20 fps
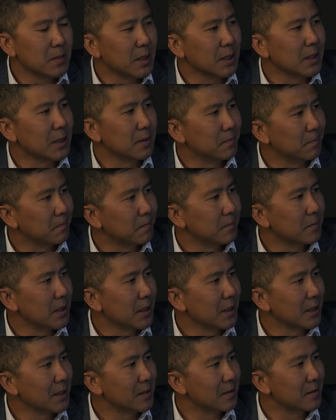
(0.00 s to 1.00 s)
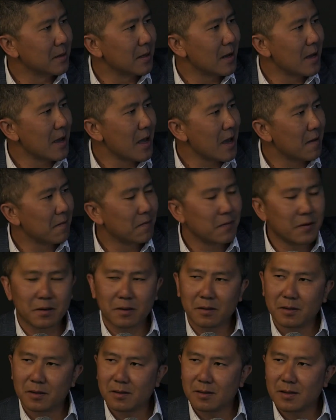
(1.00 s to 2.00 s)
They can have
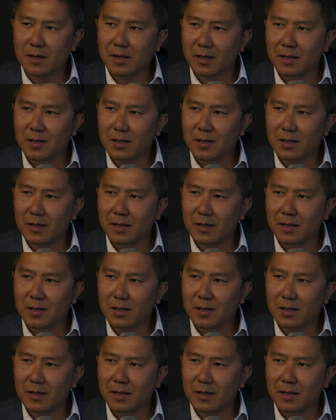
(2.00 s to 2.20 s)
a